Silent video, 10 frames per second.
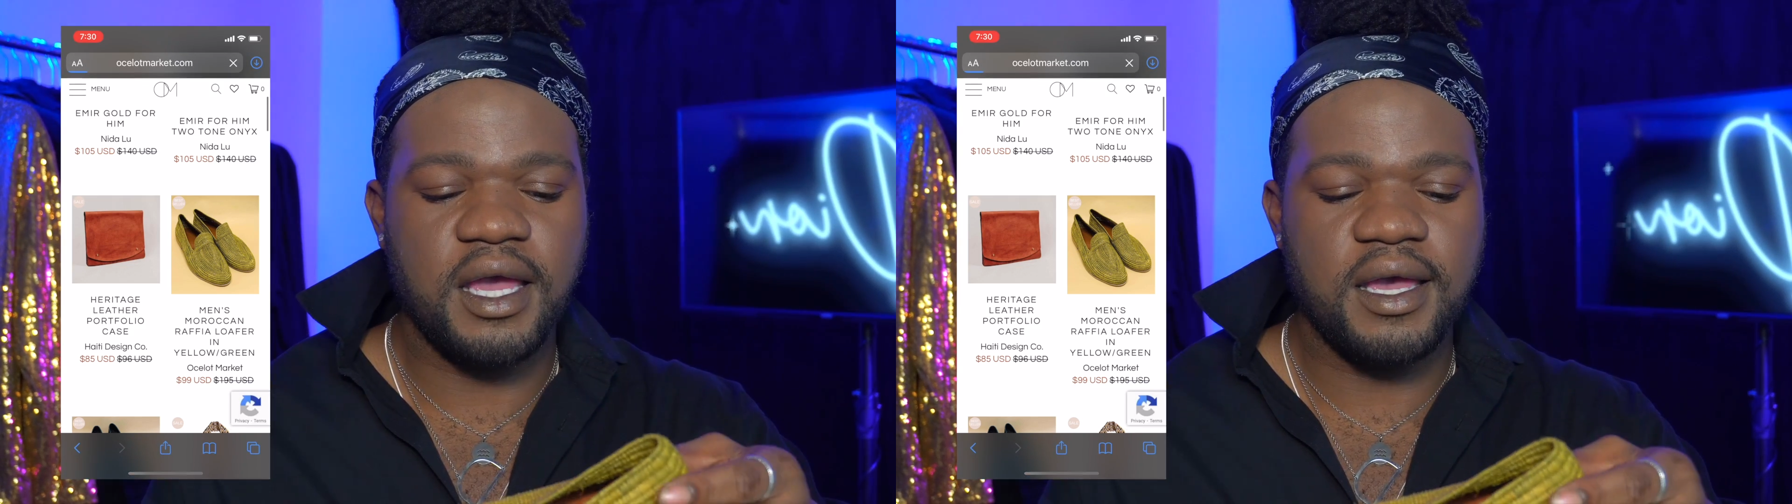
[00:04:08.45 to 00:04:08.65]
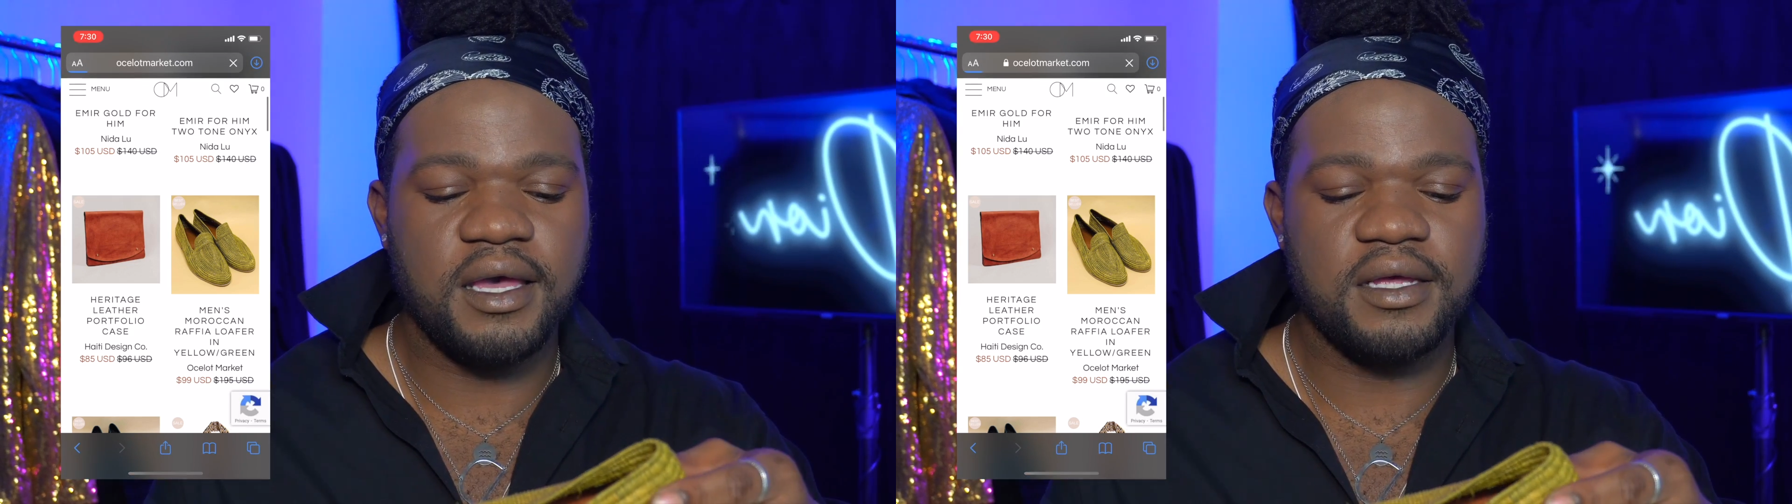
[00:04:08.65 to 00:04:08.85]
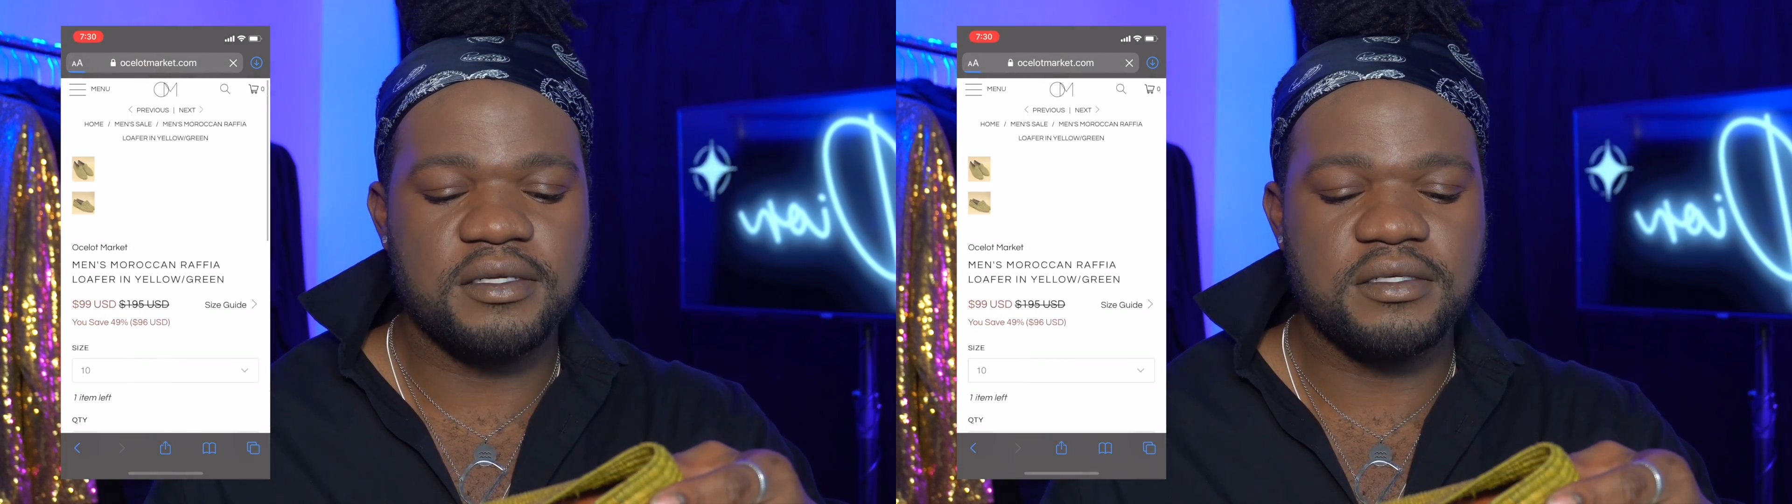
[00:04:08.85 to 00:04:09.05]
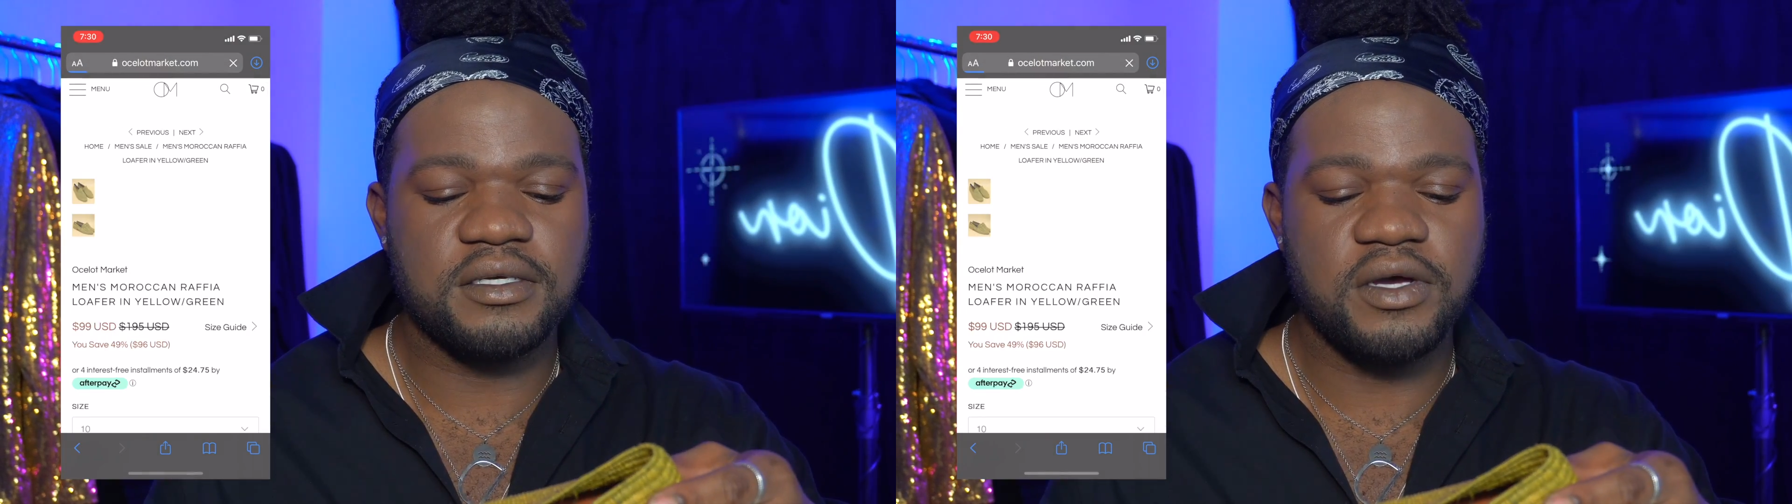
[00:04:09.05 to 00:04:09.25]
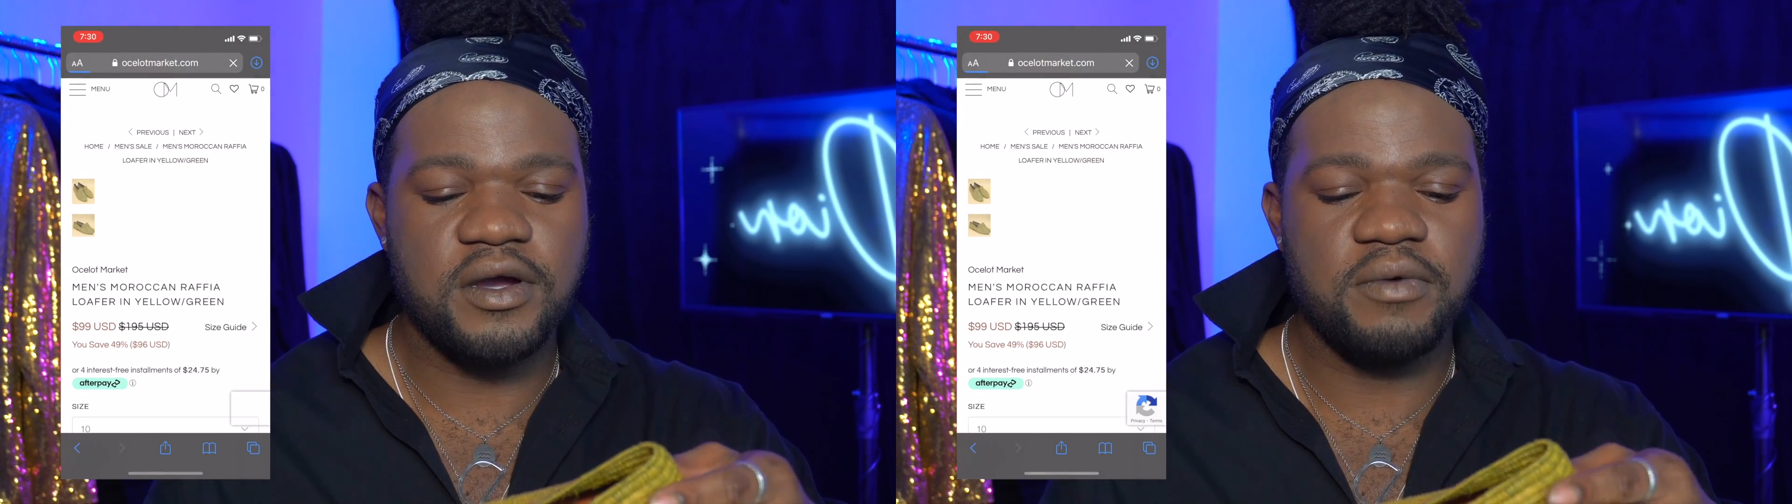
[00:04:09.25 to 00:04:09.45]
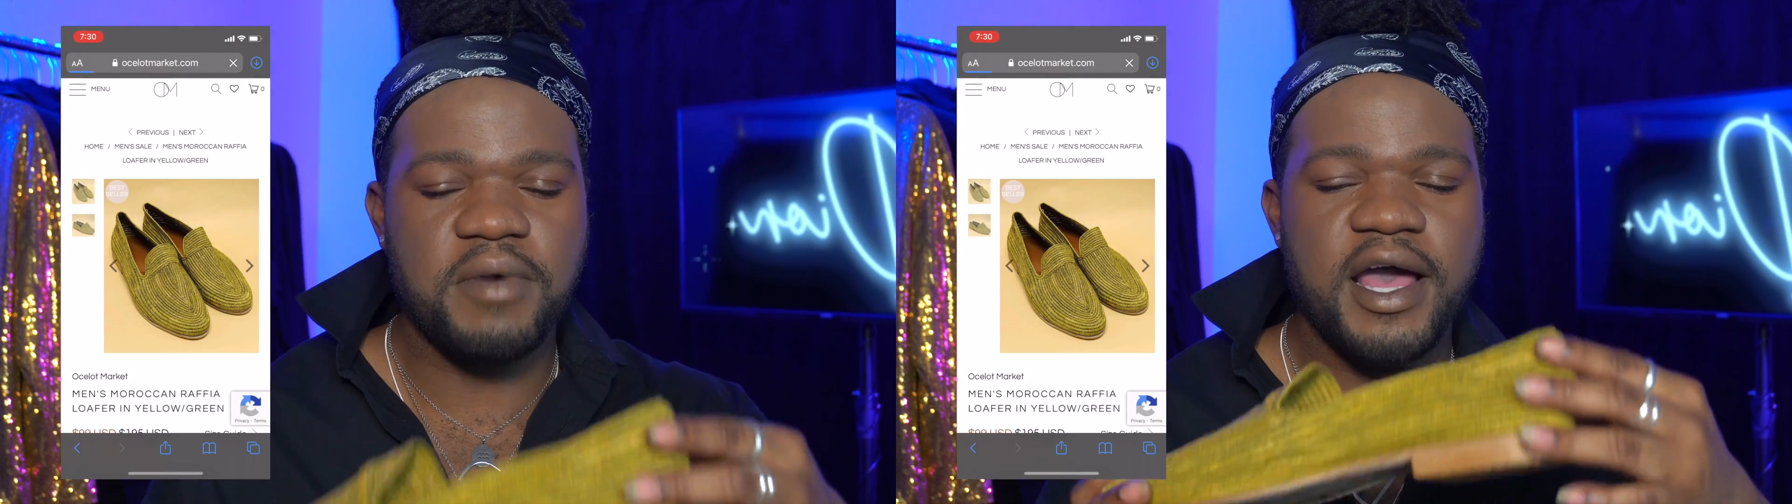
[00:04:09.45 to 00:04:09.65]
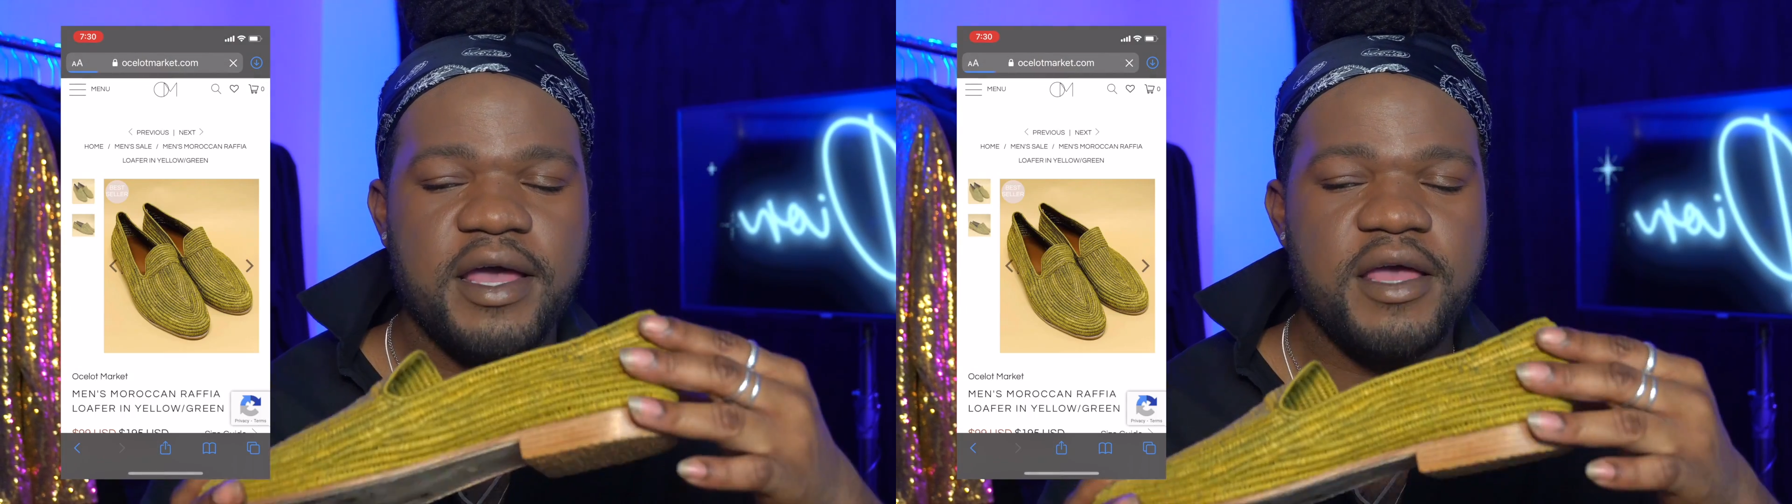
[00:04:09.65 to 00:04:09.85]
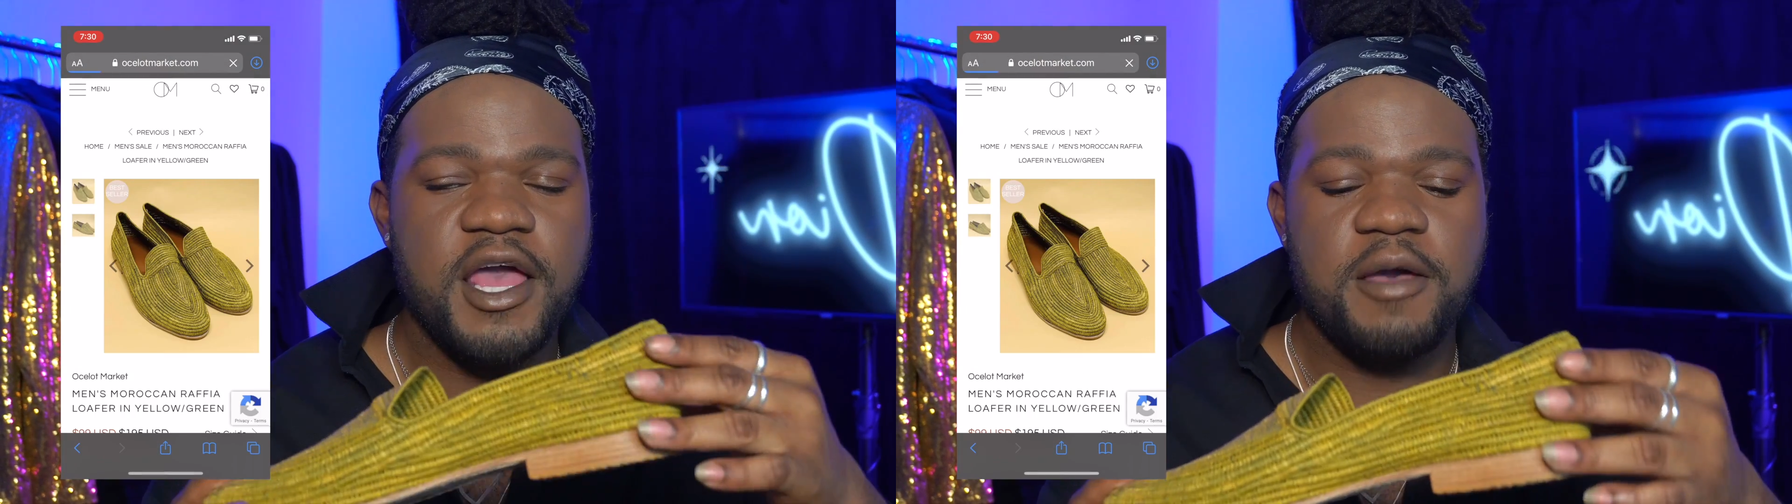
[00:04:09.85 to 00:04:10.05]
And
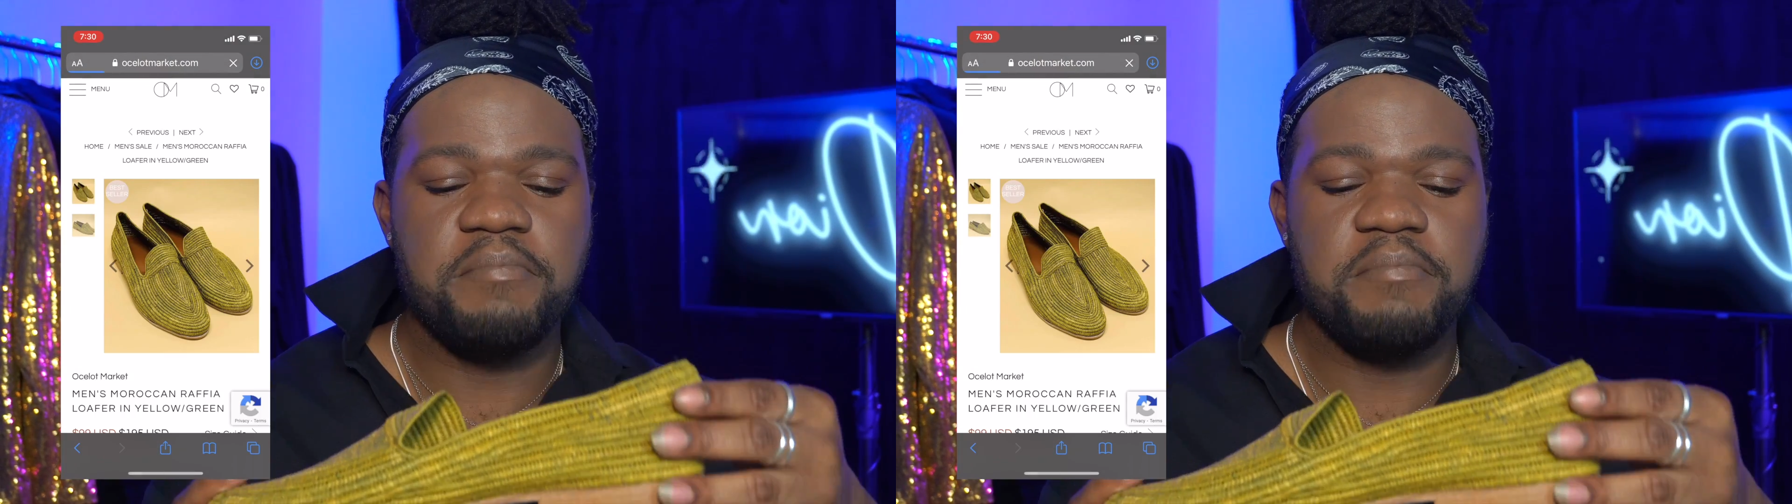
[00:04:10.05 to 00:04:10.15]
my